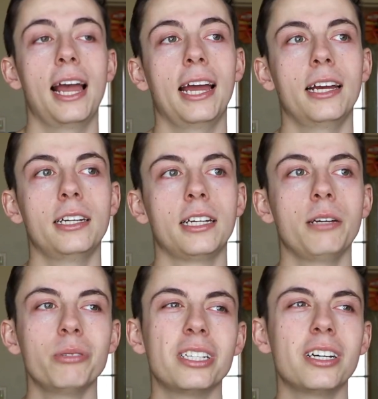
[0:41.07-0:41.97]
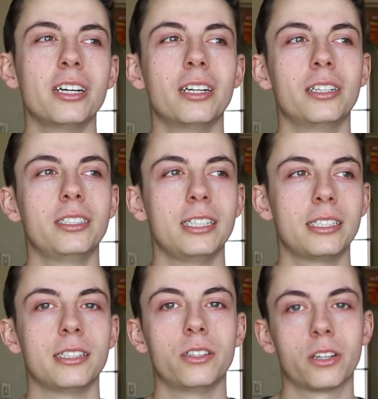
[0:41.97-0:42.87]
And he was a
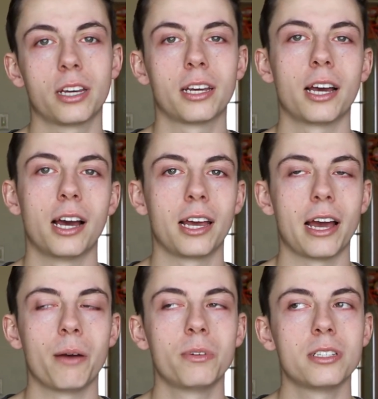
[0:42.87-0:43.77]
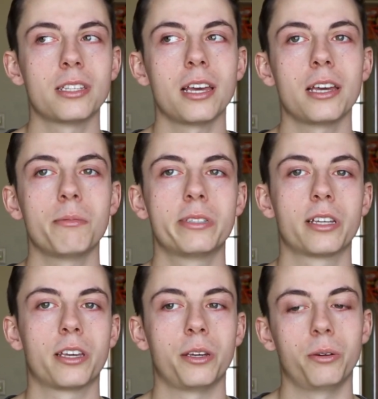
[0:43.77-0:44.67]
decent looking guy. I wouldn't say he was
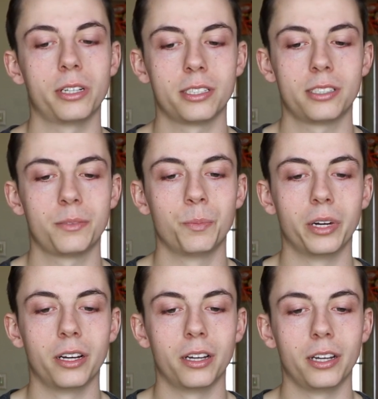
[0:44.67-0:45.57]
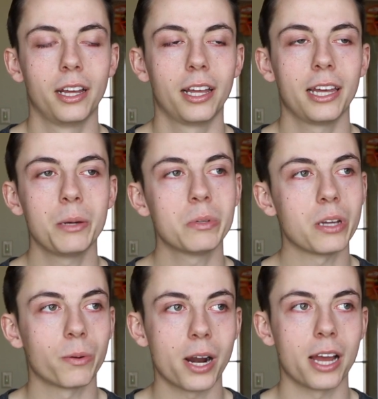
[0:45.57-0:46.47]
the cutest, but he was
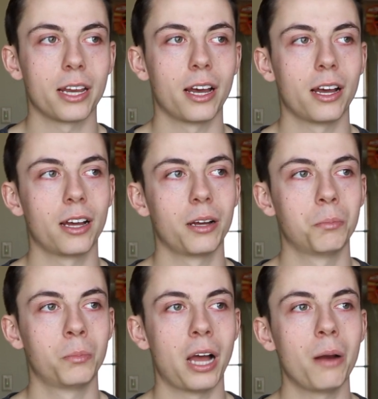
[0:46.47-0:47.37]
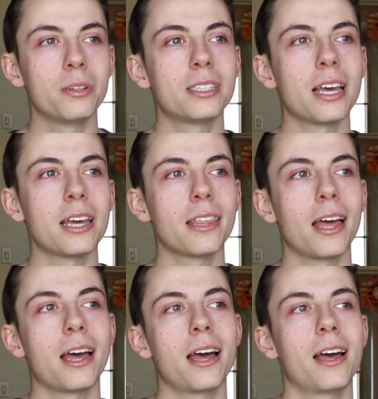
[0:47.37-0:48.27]
alright. I would say
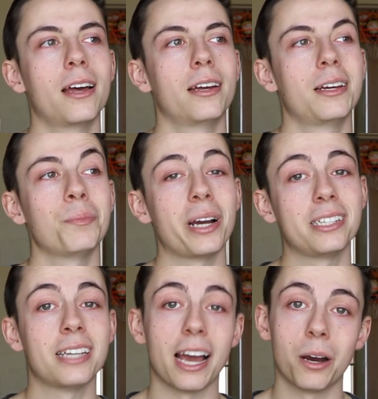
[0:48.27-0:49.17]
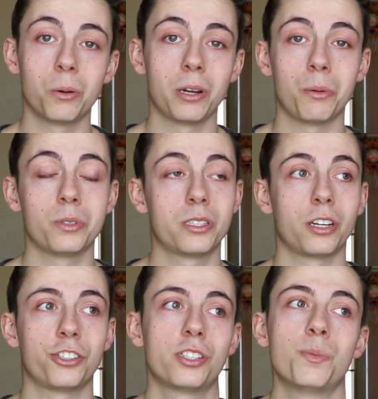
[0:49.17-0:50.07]
that in my town, it was
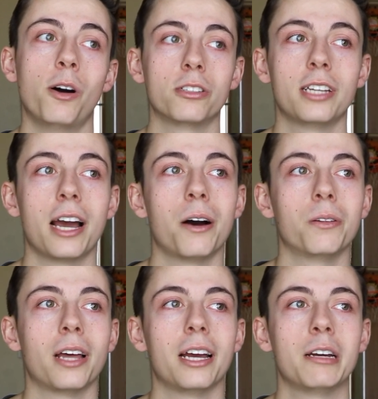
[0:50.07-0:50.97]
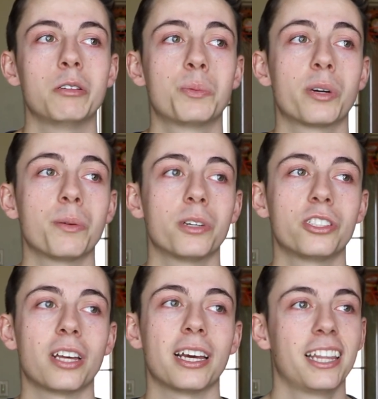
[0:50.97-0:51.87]
such a small town that it was pretty
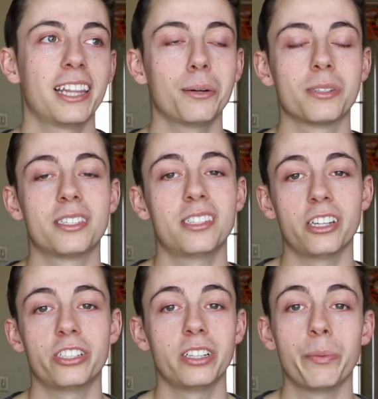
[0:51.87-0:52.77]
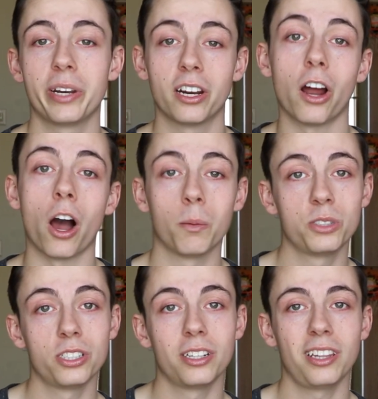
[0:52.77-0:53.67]
much like there was such a limited
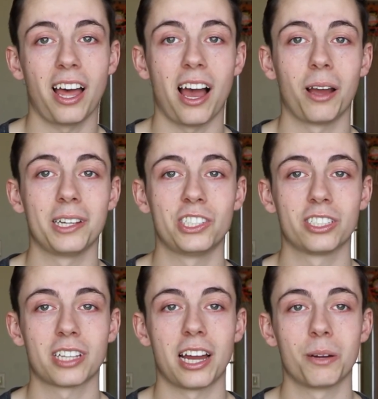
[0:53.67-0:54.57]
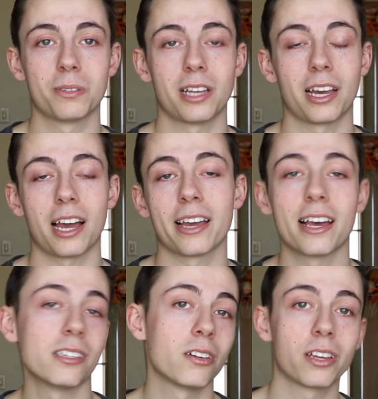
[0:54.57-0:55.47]
option that I just kind of was like, I
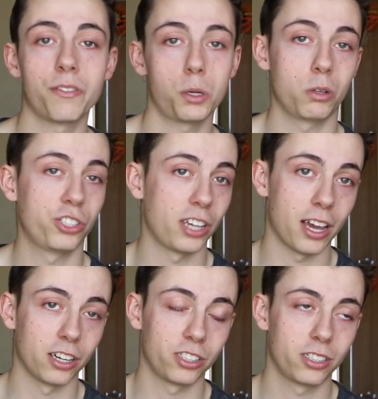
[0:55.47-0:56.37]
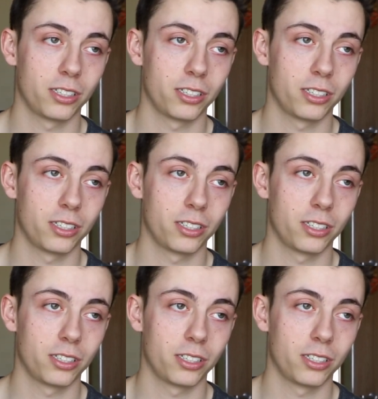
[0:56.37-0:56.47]
guess I'll give you a chance.